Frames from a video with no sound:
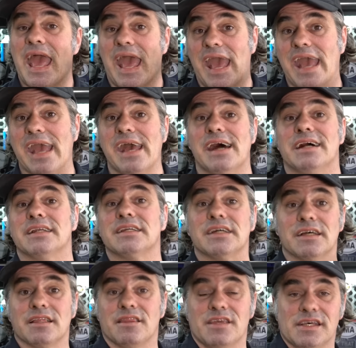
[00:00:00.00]
and
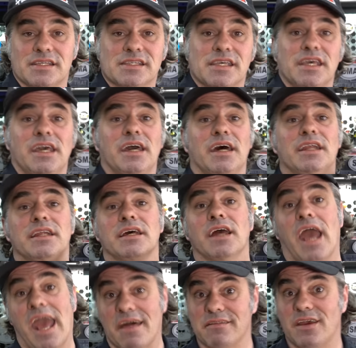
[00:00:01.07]
this kit
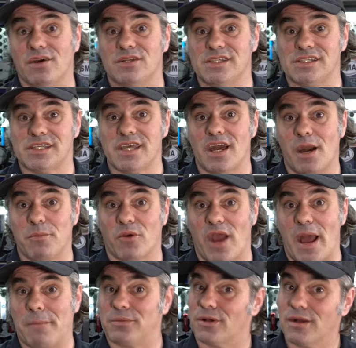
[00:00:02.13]
and the OTC hub
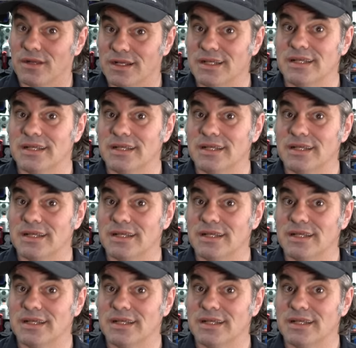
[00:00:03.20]
grappler.